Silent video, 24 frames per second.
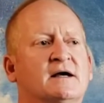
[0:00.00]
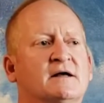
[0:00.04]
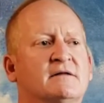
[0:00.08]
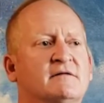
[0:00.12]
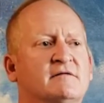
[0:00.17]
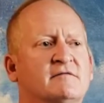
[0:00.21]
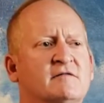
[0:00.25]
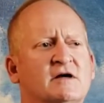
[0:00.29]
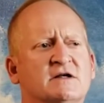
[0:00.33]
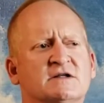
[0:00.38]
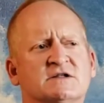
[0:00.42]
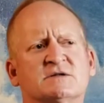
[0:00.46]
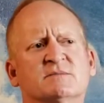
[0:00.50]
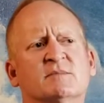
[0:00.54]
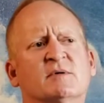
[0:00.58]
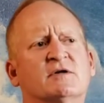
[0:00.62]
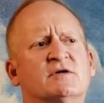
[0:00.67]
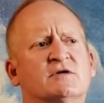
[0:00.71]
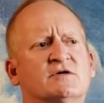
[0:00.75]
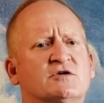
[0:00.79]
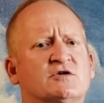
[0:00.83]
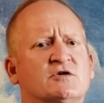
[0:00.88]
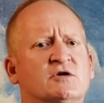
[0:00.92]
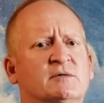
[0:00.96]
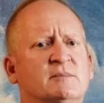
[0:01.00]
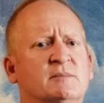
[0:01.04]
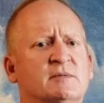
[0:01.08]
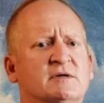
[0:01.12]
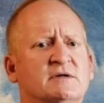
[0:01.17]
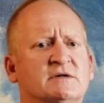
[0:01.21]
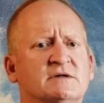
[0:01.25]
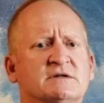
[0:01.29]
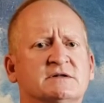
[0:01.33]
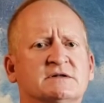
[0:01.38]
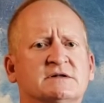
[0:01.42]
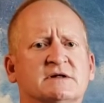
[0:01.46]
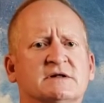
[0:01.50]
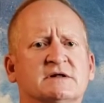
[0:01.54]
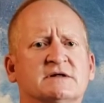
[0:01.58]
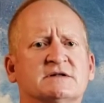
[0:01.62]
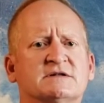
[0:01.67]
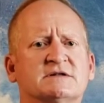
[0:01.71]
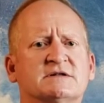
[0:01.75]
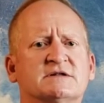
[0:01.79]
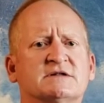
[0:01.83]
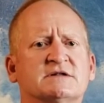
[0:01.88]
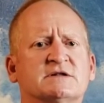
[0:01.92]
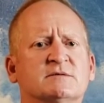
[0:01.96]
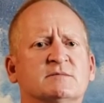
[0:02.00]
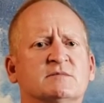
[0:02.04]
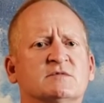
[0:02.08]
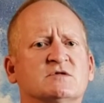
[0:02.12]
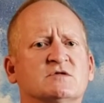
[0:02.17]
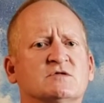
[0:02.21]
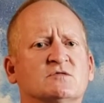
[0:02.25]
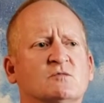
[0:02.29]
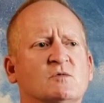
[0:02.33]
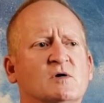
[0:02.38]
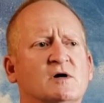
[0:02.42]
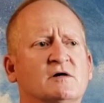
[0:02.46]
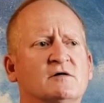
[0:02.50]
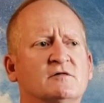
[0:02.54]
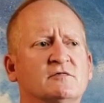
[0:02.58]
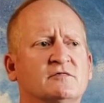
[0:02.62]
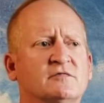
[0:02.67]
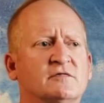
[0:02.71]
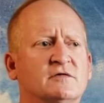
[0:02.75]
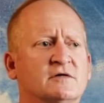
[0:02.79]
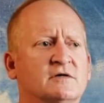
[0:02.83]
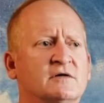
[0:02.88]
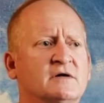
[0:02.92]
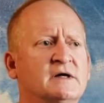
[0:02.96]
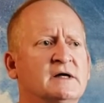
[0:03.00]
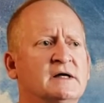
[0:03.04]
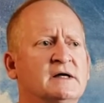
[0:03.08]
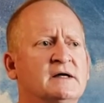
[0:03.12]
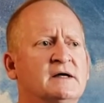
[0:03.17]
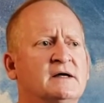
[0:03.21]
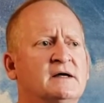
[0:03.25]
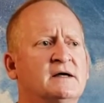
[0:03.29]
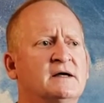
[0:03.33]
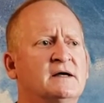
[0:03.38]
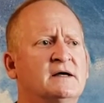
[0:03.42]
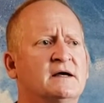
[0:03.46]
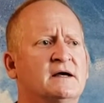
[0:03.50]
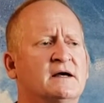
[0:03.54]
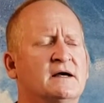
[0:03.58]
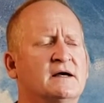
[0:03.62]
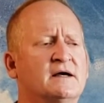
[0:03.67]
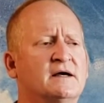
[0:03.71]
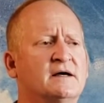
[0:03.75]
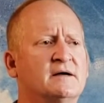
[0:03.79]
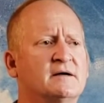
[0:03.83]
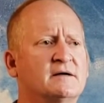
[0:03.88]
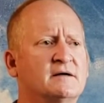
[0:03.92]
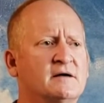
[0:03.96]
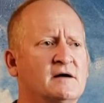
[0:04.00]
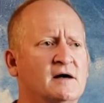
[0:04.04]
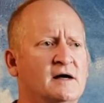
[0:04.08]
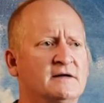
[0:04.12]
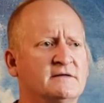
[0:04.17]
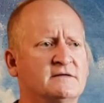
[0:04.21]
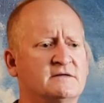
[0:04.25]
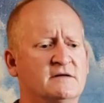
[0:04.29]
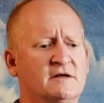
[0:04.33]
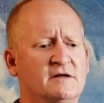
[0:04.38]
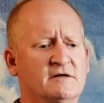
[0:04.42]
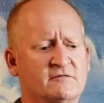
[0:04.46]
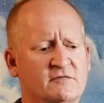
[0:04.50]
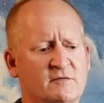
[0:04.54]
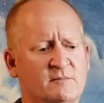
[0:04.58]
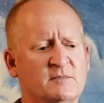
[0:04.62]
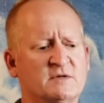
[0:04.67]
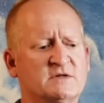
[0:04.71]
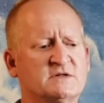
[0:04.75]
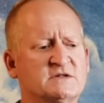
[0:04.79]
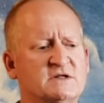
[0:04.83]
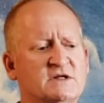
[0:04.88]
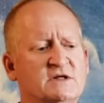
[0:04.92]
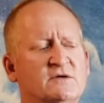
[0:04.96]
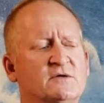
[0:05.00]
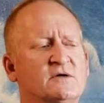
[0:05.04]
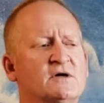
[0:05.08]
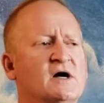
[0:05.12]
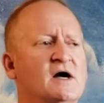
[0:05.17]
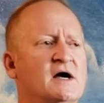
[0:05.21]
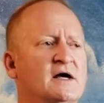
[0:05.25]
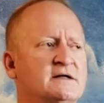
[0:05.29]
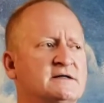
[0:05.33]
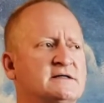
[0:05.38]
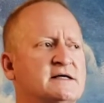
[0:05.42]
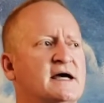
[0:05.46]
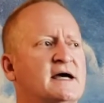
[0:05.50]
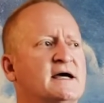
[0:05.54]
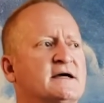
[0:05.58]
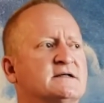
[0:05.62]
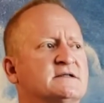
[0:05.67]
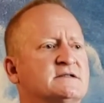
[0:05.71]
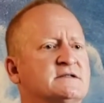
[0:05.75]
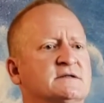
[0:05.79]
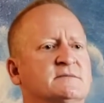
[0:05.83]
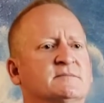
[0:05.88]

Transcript: They've got some other treatment systems as well for if a mosquito contacts